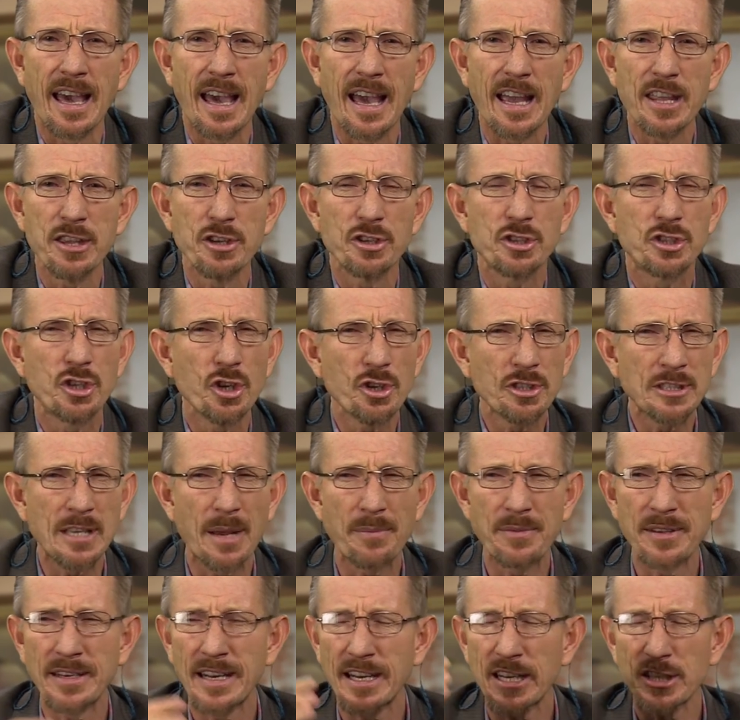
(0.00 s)
and you do
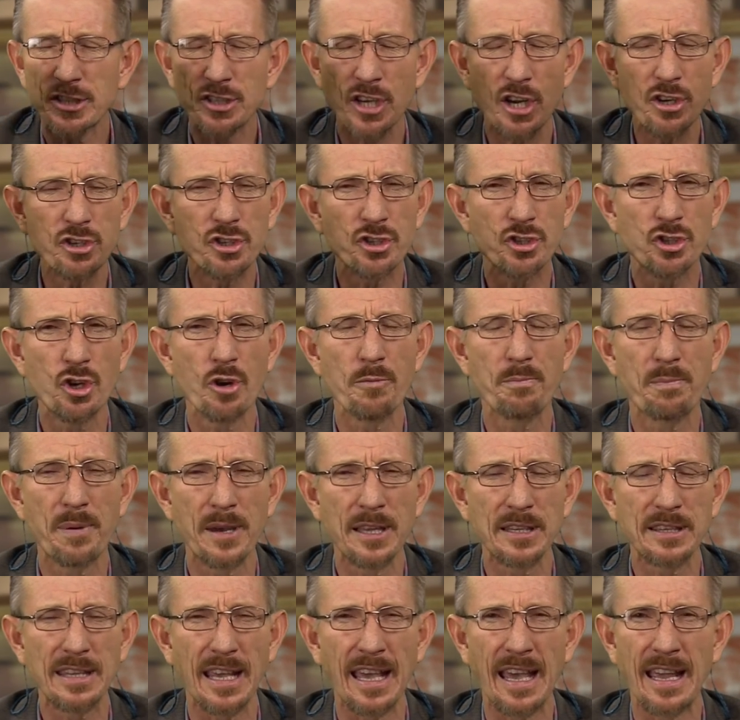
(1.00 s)
something that is so
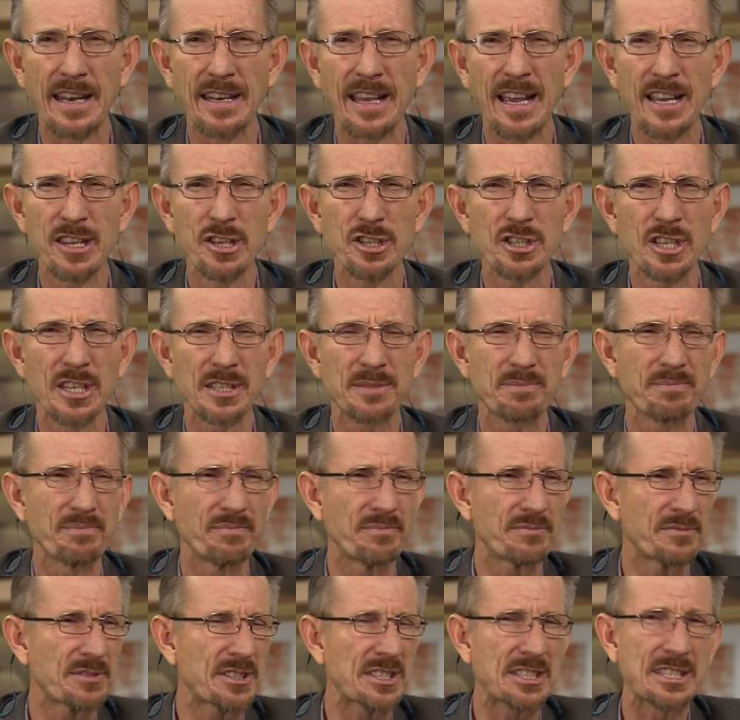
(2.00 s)
stupid and you just
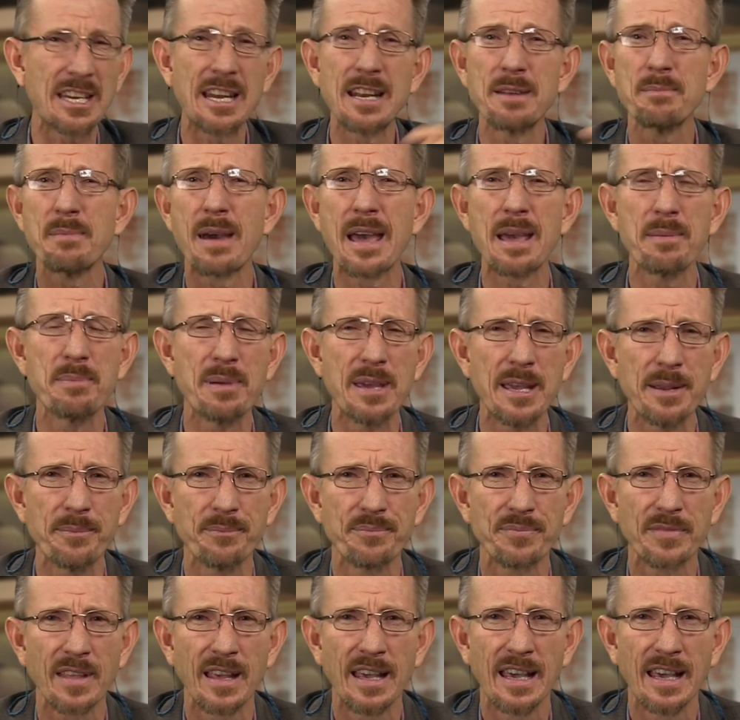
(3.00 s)
sin maybe